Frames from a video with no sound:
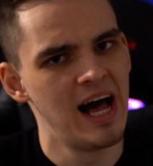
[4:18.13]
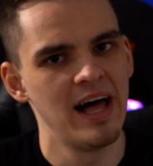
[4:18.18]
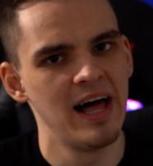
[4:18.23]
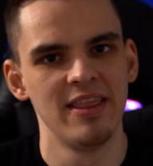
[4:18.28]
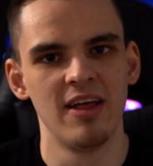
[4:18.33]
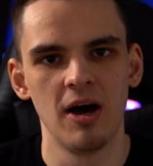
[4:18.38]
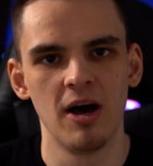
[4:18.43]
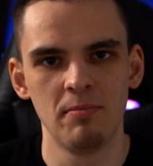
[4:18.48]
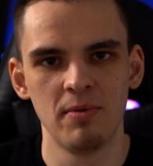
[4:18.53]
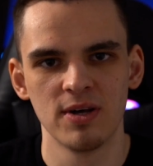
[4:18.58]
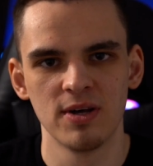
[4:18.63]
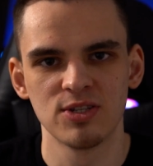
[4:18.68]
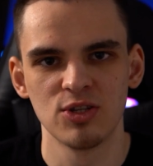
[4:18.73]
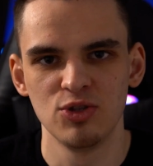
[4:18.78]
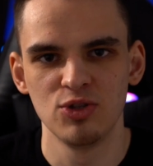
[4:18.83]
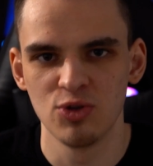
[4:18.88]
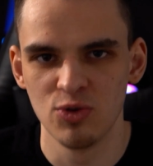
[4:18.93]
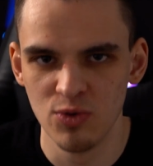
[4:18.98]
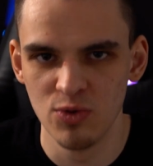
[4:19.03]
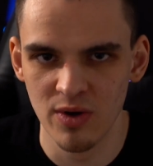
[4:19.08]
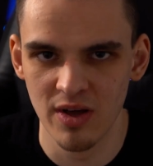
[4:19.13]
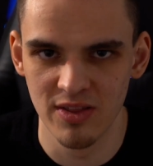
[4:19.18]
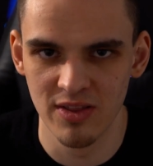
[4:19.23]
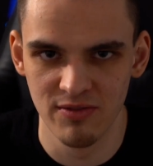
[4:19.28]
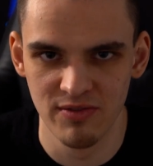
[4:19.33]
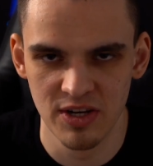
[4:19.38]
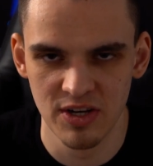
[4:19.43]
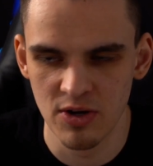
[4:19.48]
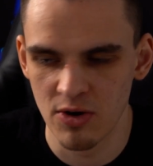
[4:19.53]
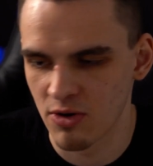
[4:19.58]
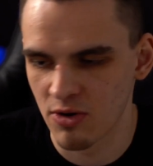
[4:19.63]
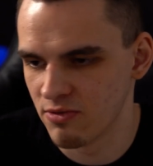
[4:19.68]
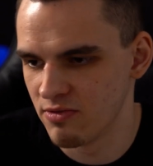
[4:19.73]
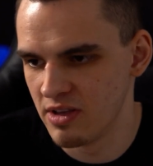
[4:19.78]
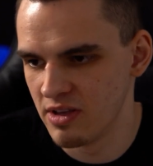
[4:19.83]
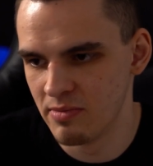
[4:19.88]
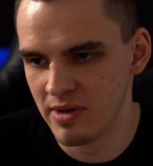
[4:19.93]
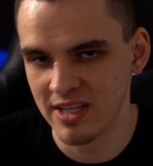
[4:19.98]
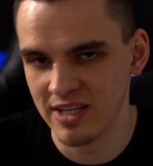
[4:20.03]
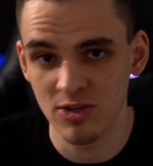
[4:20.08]
and I personally do the
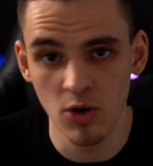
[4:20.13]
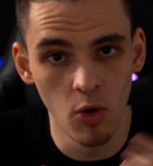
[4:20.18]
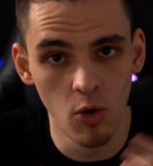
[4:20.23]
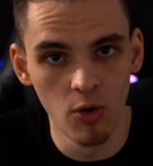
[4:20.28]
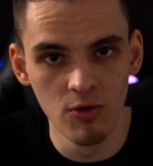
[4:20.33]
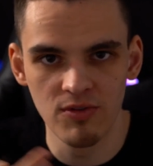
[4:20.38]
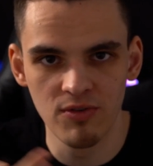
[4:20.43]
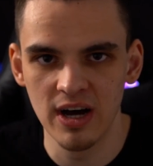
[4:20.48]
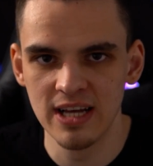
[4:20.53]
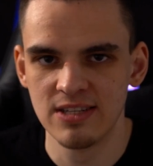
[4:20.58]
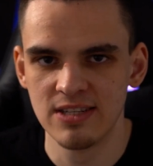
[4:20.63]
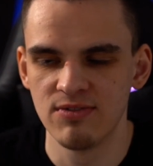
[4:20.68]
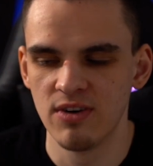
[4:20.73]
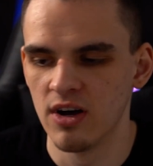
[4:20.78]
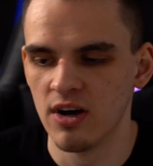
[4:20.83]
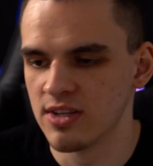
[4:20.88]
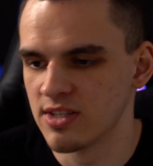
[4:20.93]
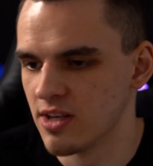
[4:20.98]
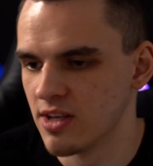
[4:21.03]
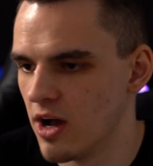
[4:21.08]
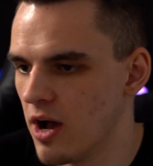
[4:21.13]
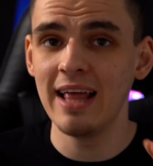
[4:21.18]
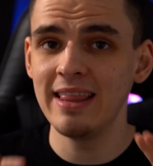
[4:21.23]
videography bits, or vice versa.